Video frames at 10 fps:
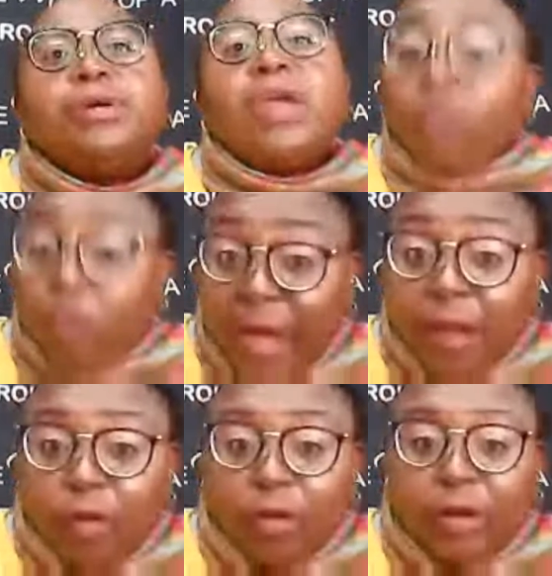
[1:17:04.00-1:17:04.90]
if you
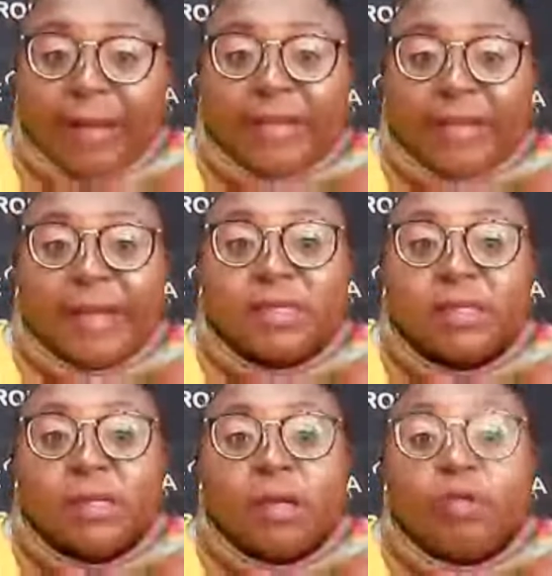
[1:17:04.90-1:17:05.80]
carry on like that,
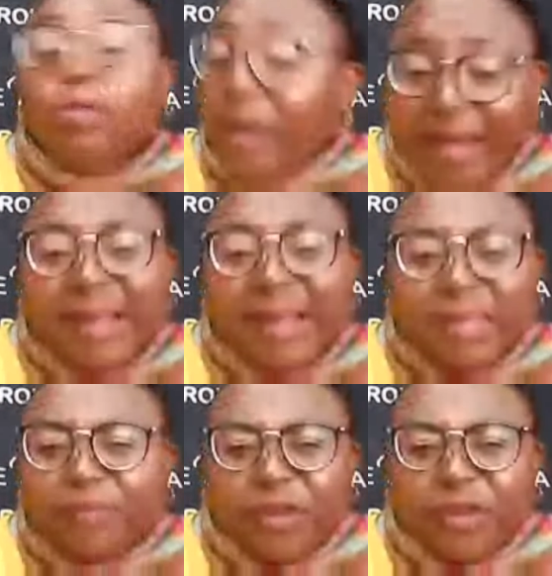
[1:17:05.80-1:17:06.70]
you might end
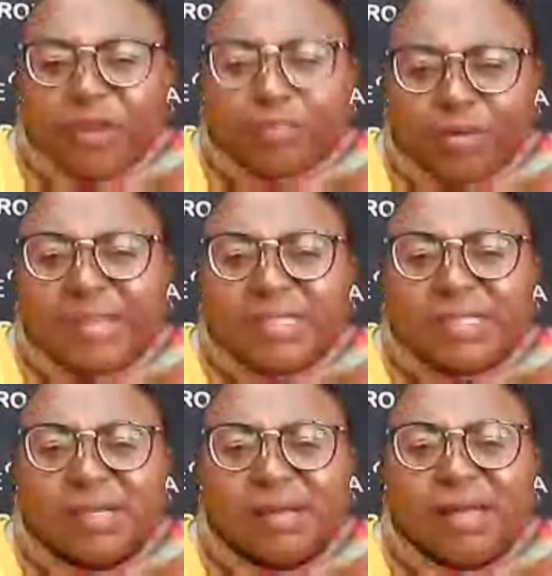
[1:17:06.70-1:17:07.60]
up feeling
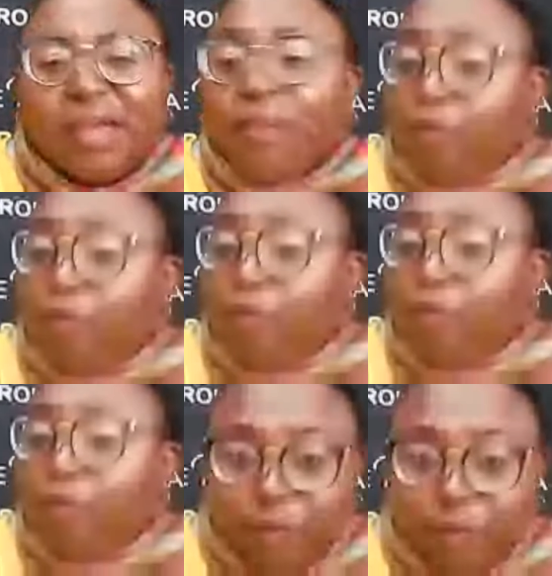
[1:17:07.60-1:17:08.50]
depressed. If you are
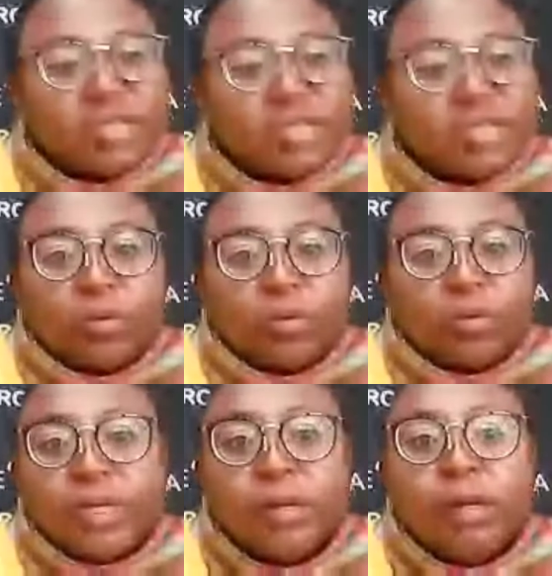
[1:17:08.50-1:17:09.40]
not depressed
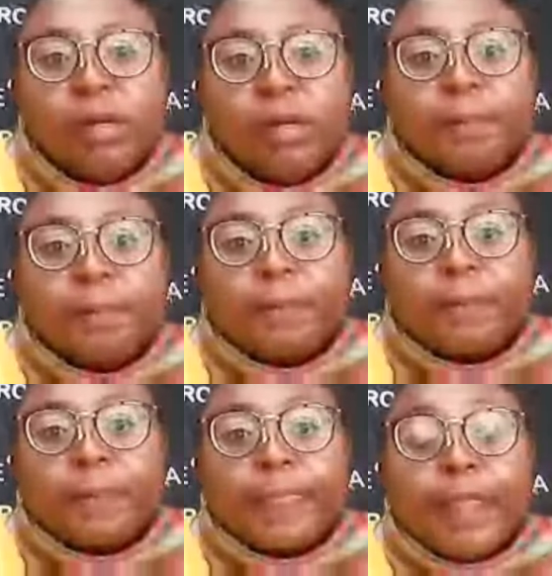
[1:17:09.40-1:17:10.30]
already,
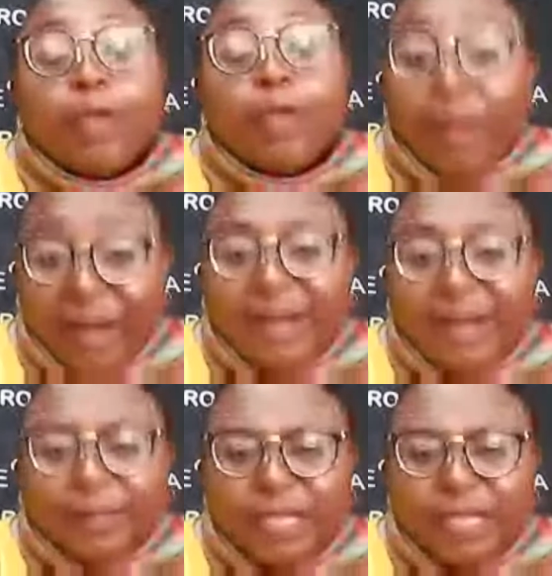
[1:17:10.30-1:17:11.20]
you might
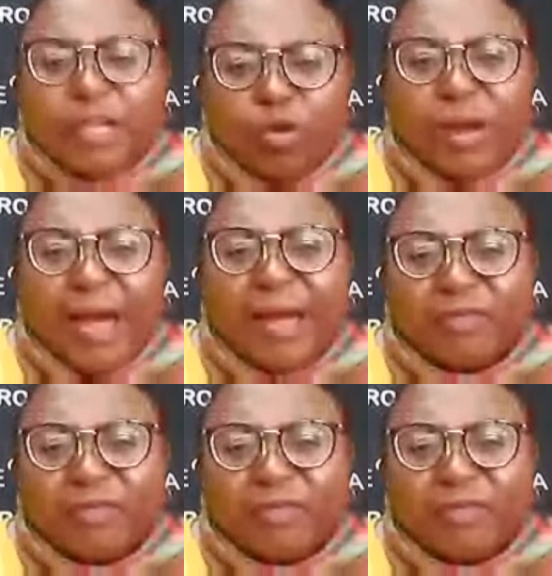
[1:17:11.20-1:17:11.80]
end up taking your life.